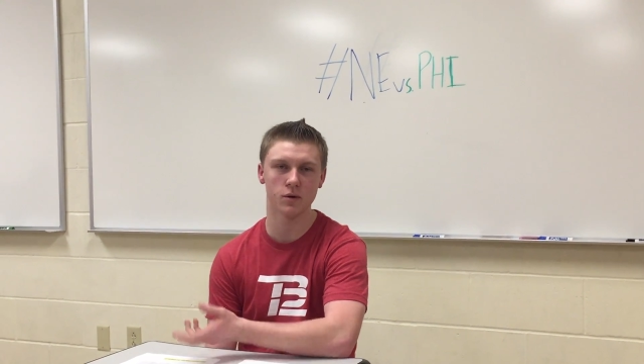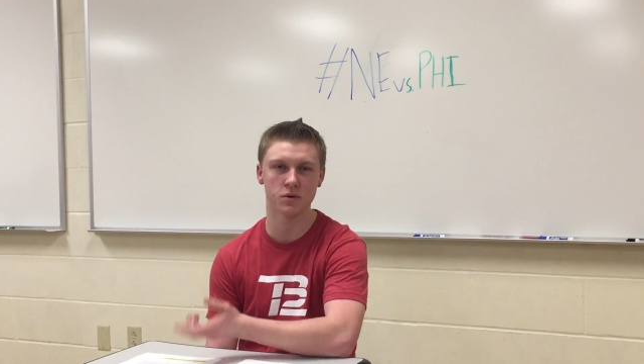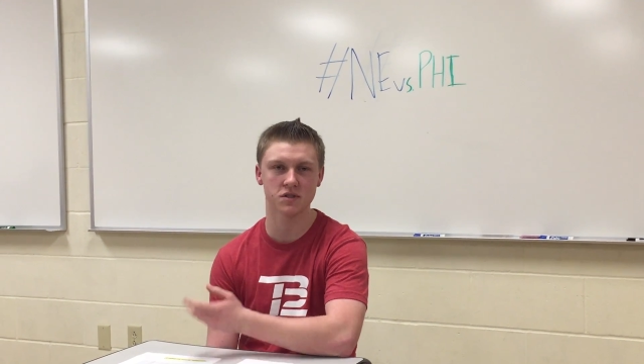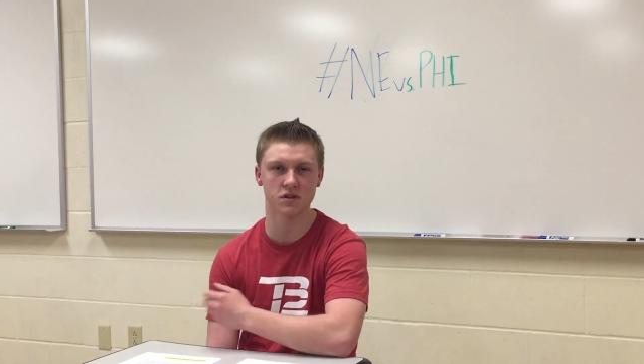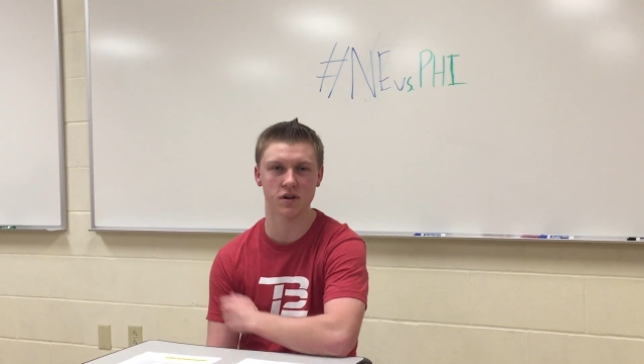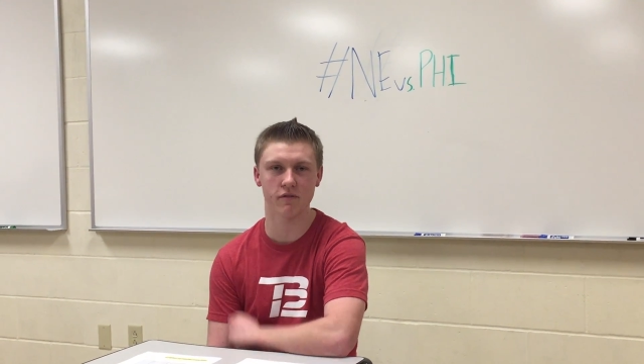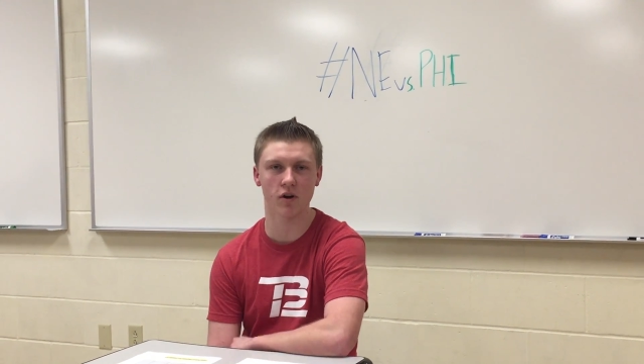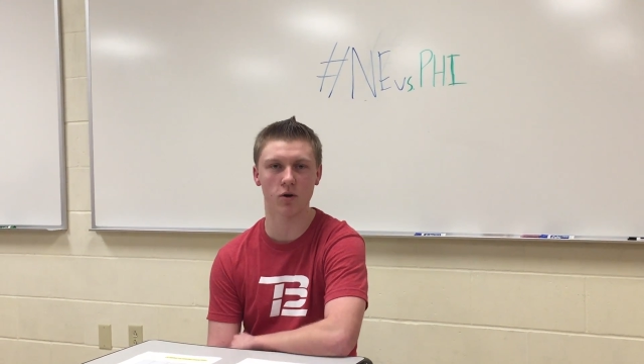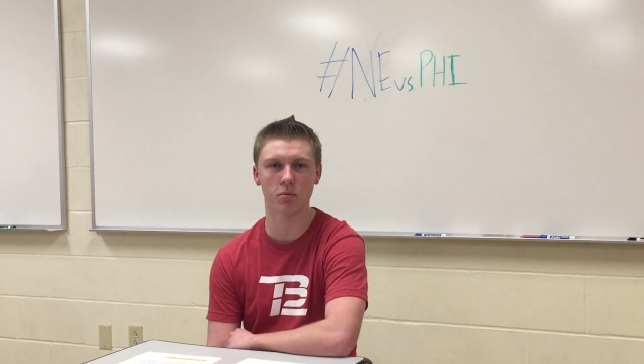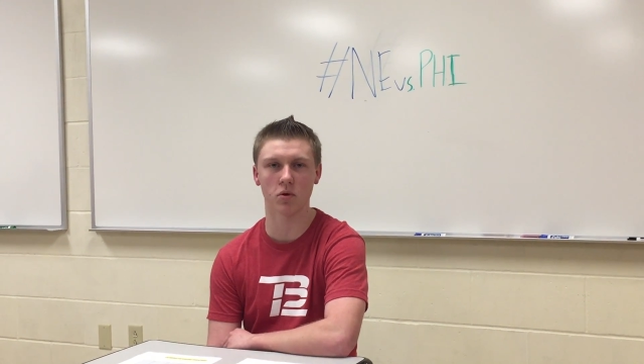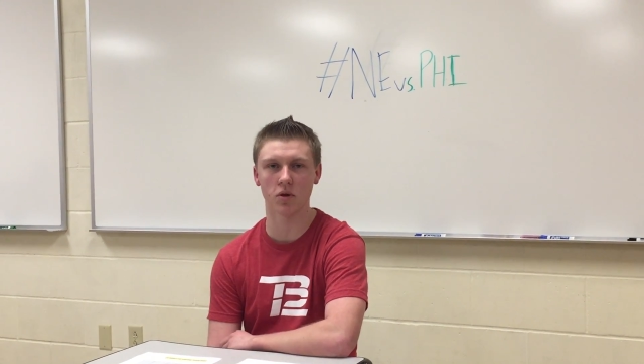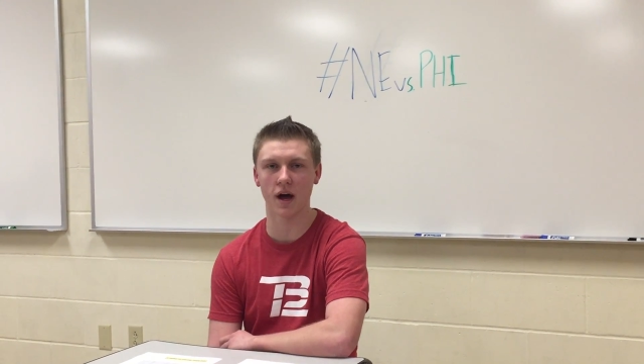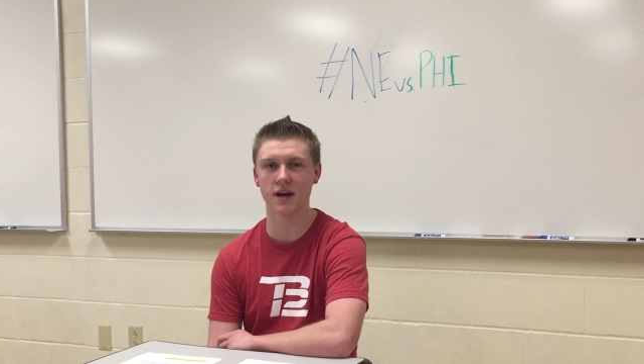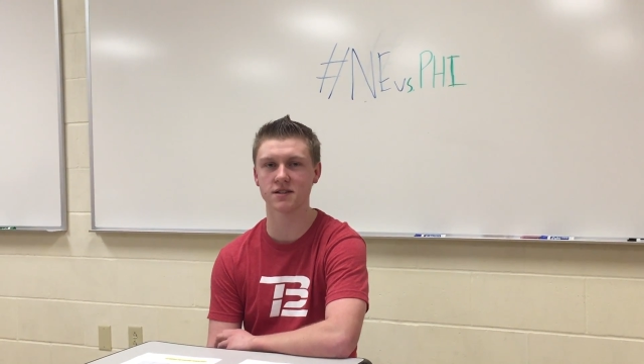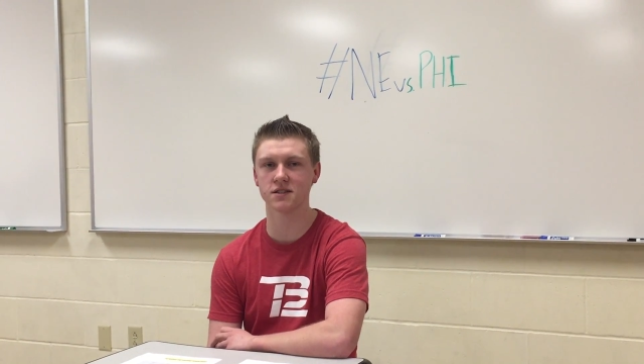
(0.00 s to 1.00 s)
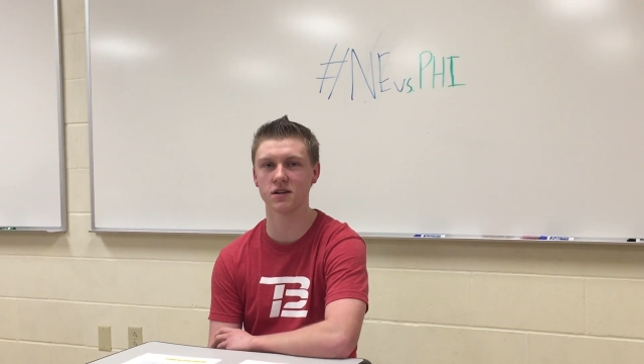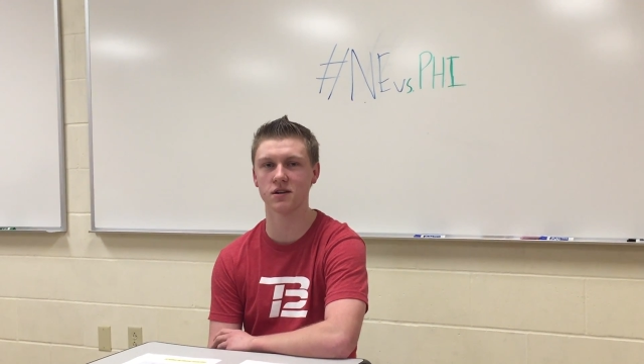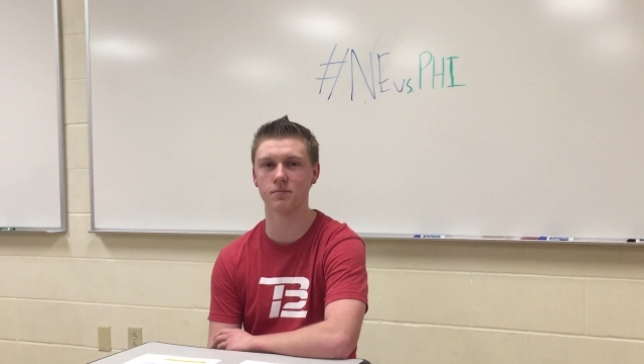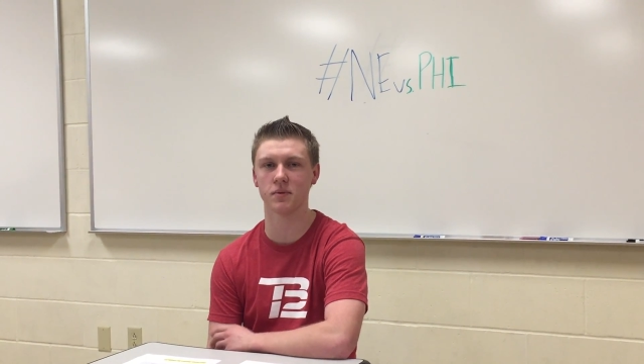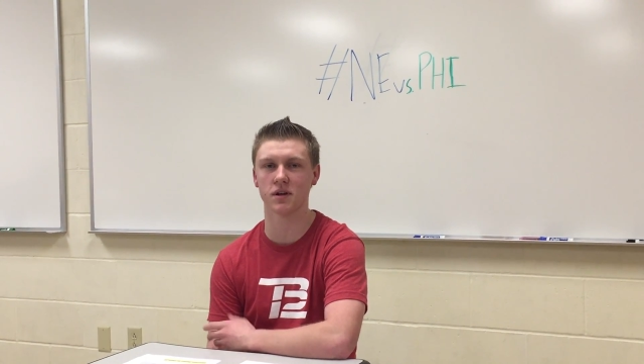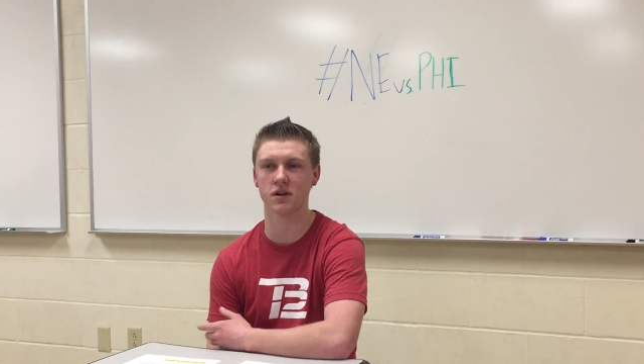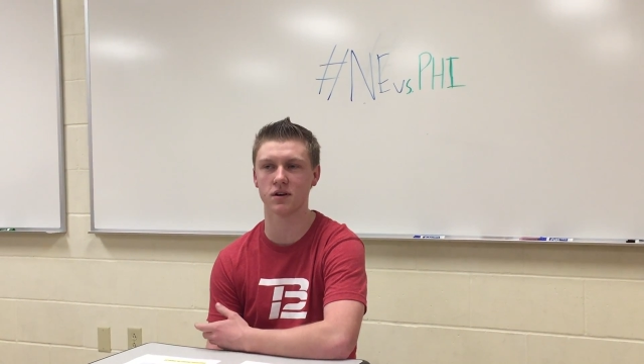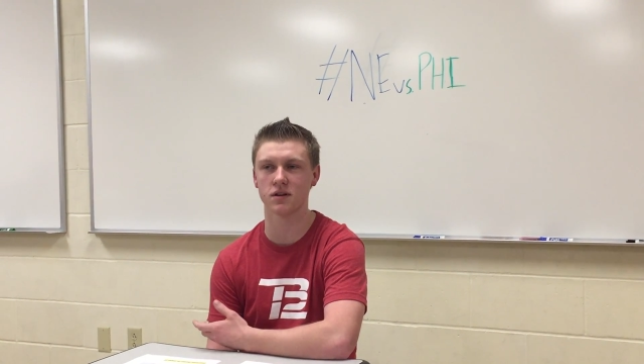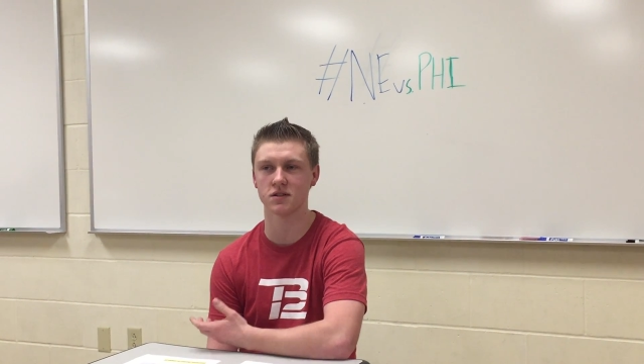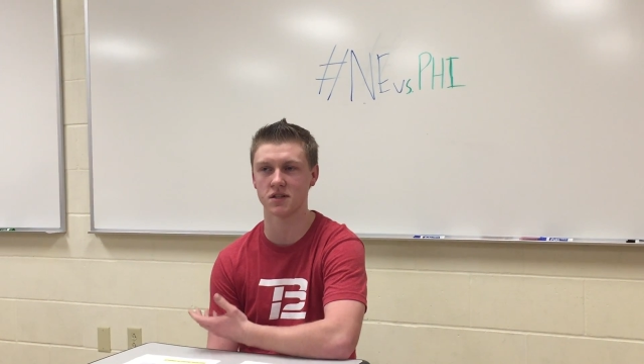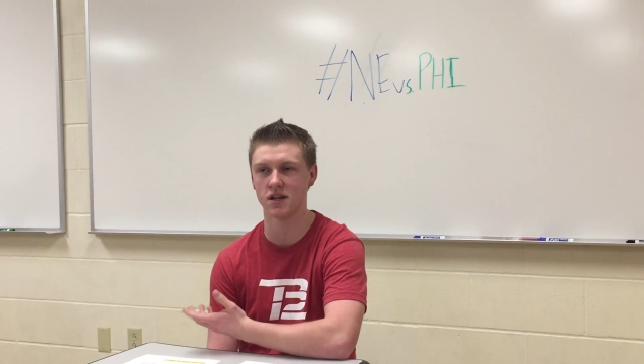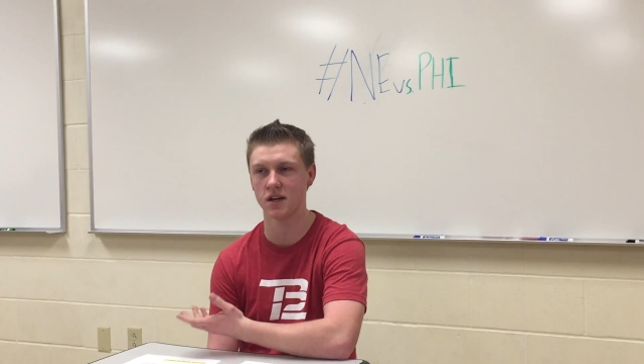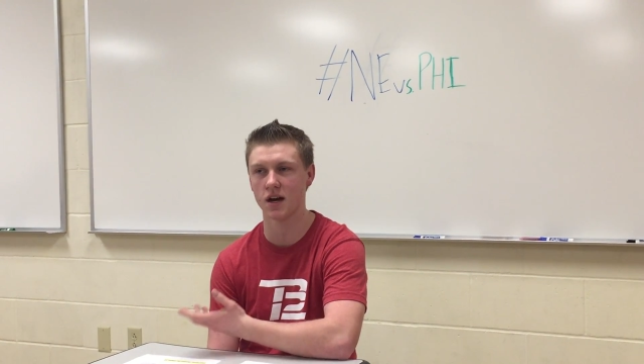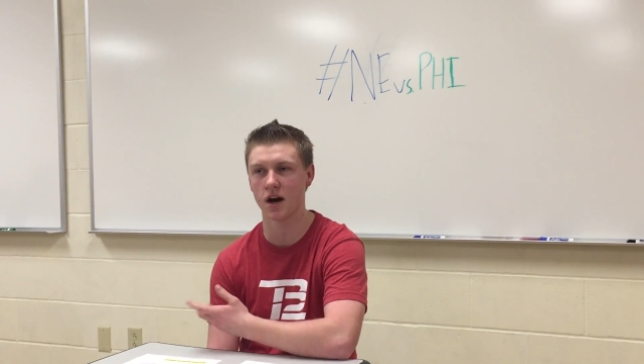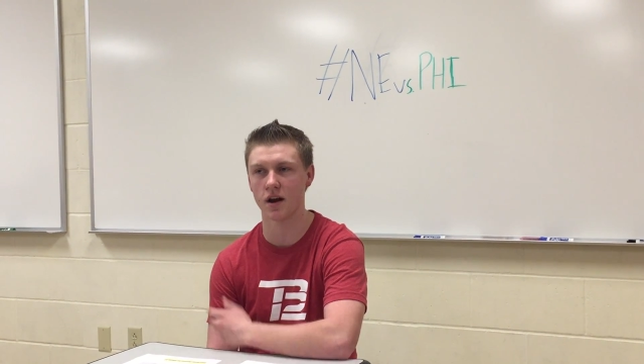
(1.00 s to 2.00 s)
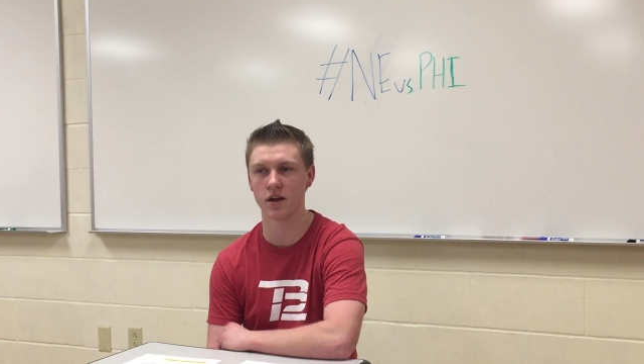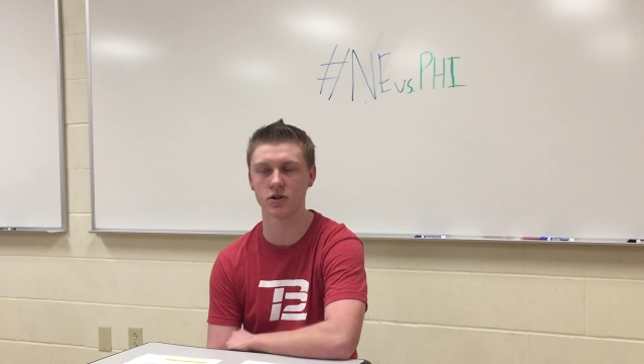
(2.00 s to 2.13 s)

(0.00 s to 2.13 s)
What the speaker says: He wasn't available last year because he got